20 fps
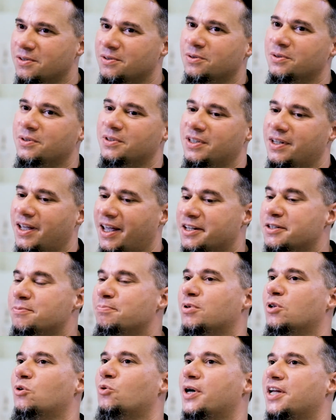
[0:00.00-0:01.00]
or the
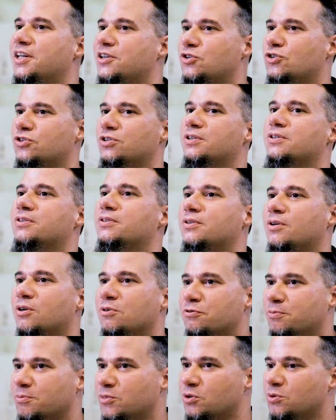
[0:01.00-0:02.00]
exploration
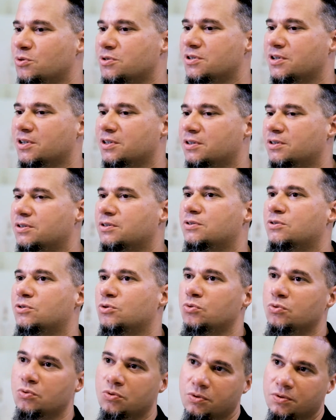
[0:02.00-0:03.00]
of music
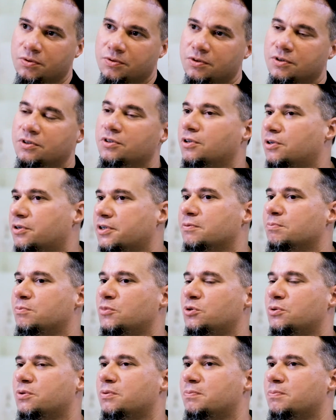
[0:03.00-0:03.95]
to your current mood.